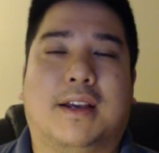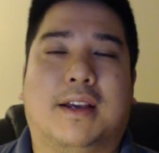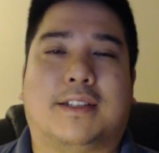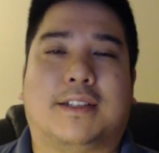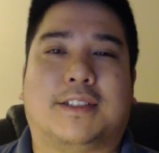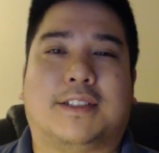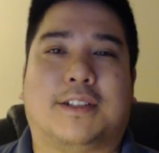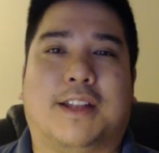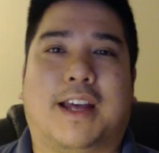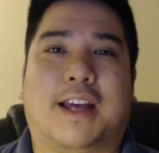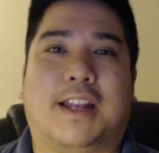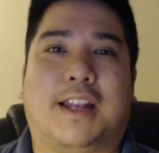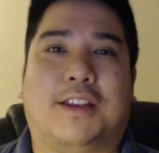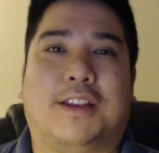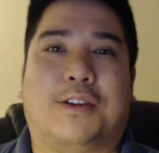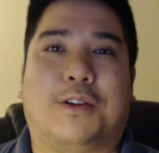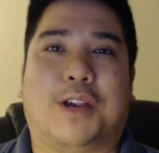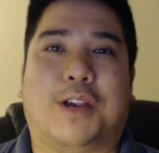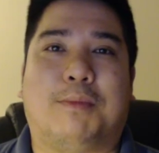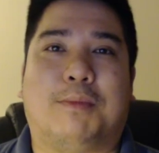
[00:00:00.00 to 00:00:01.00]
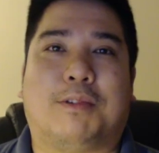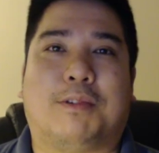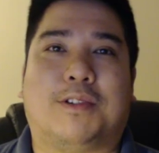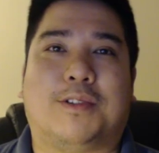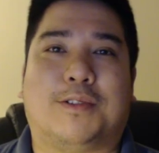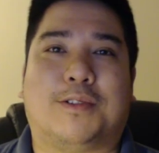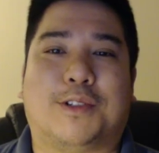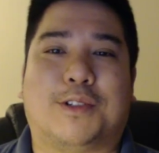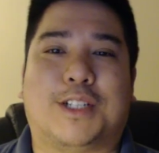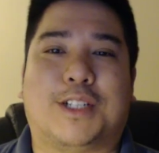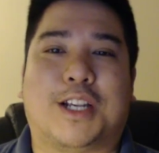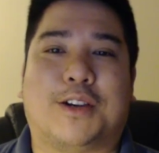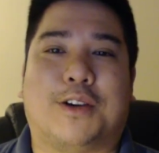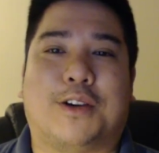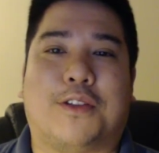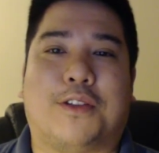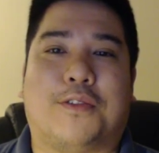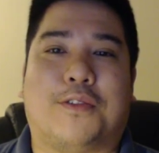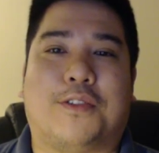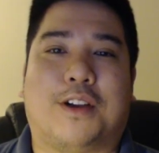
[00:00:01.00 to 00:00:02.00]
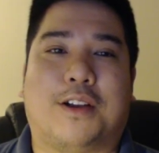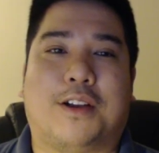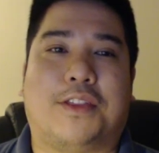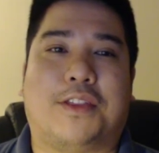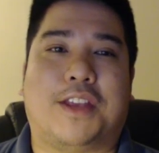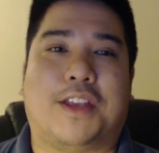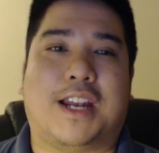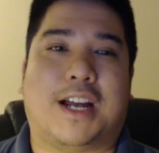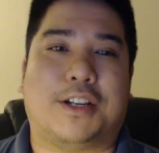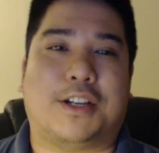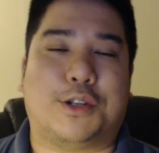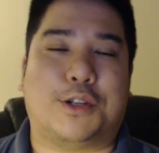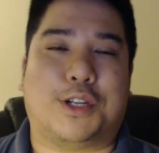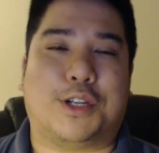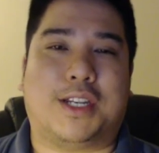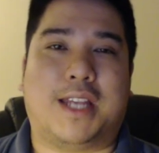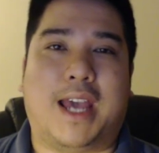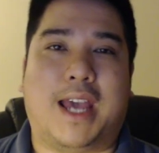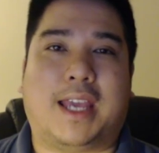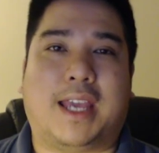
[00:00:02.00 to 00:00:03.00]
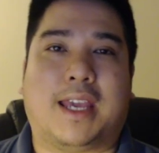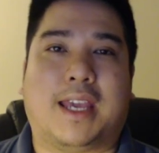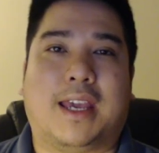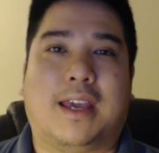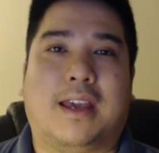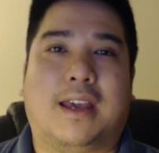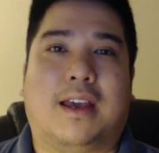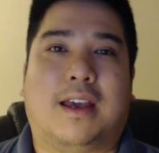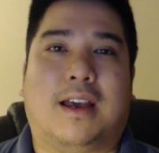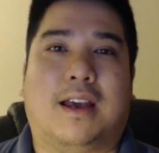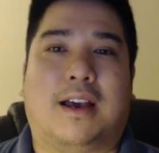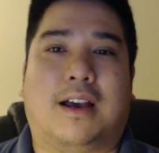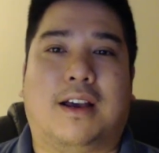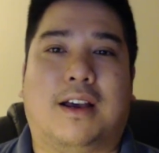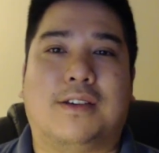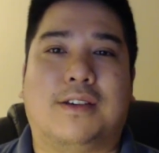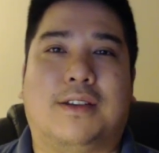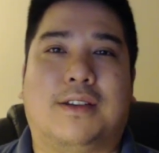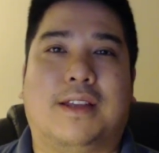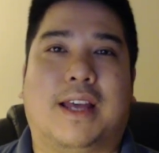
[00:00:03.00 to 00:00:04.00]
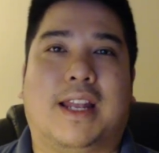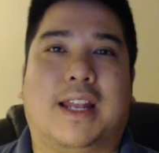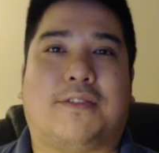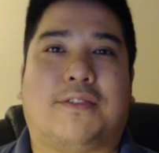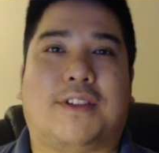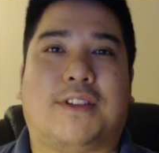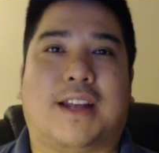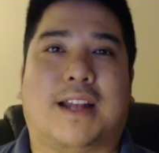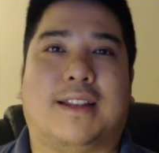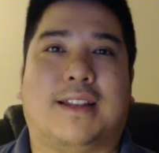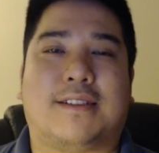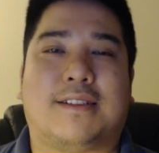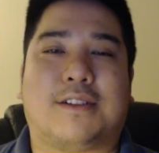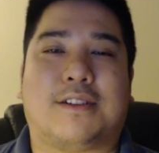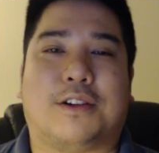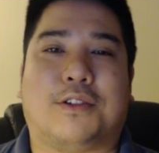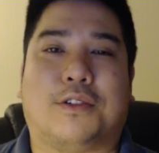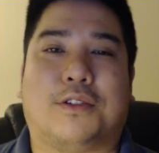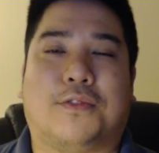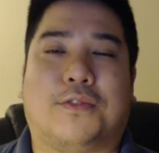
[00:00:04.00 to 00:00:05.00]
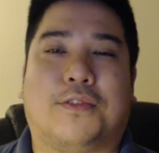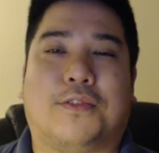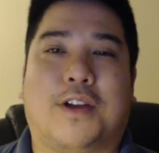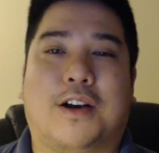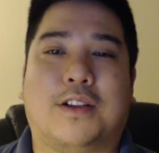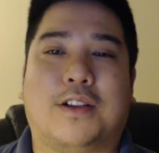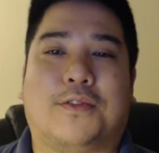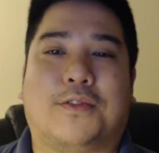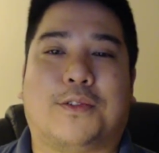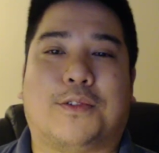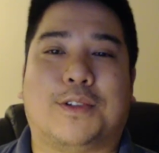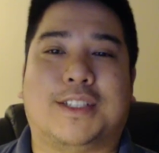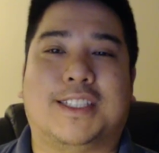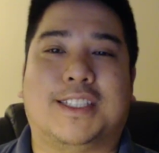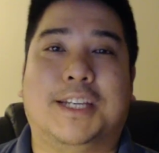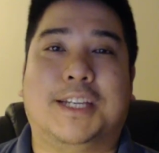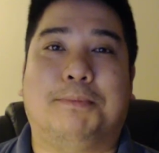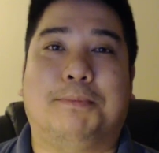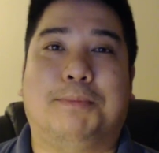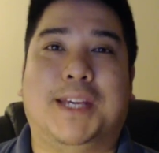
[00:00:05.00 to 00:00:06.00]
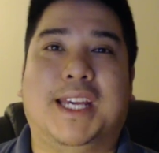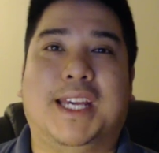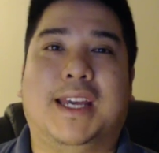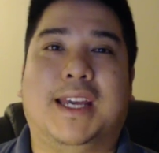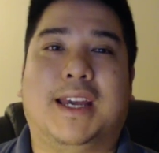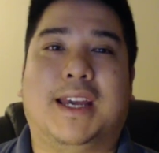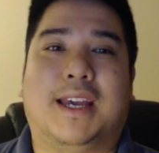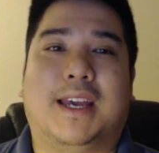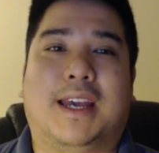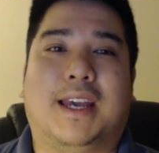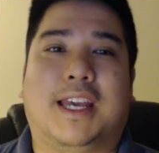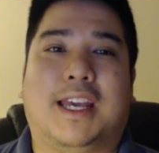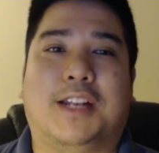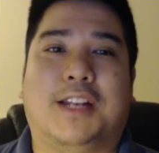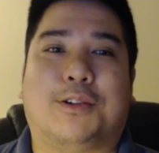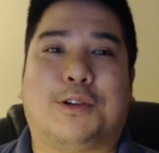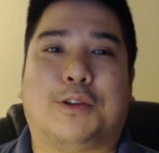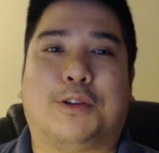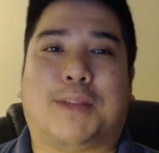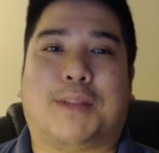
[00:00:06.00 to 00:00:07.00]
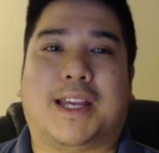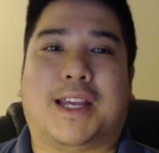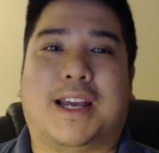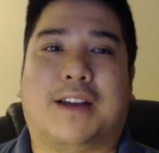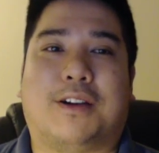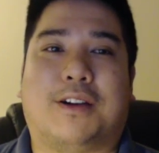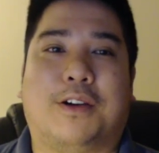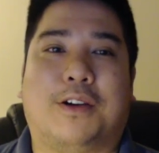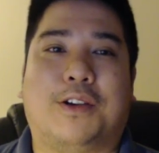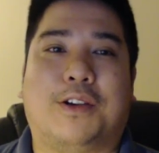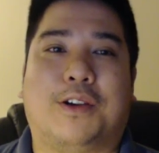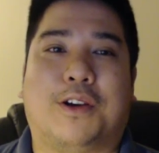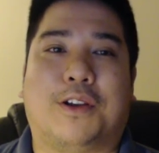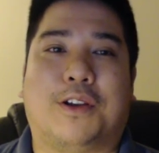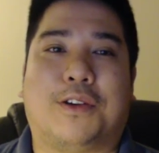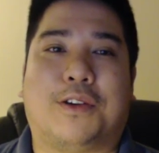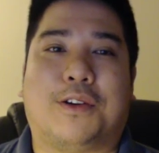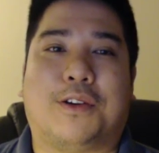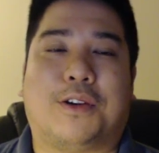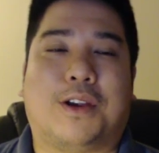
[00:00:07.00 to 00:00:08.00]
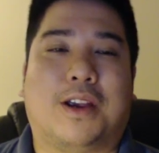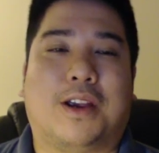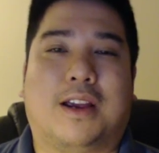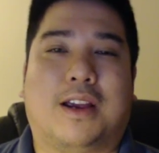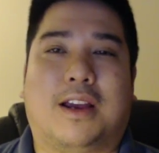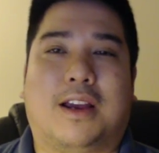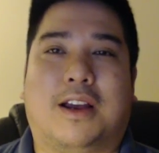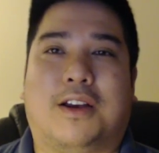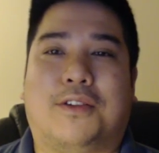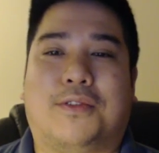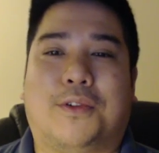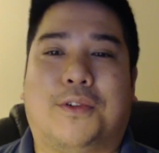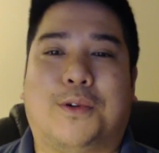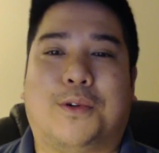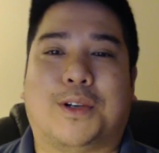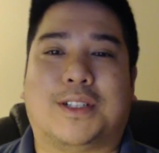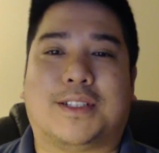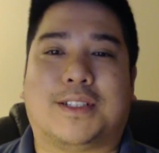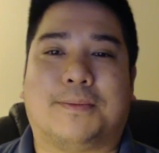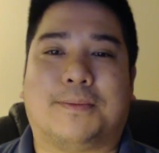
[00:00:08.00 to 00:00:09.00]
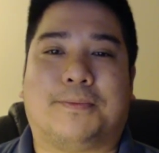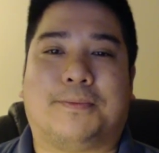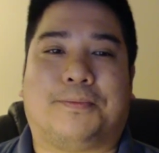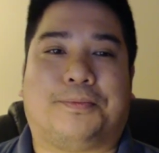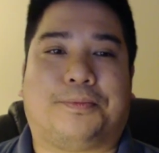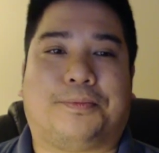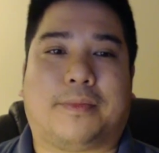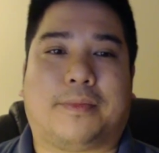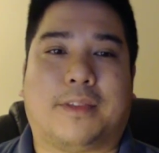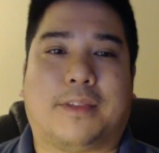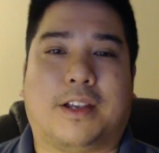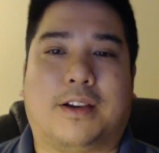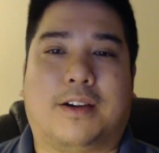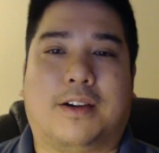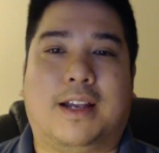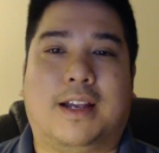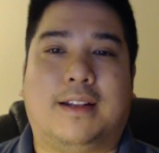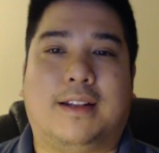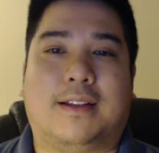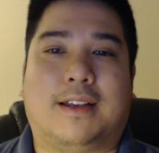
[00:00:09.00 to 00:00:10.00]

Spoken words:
so that you're able to search out your other Flan, thin out your deck, and after that discard those Flans for CP in order to play out all your other forwards. Alright,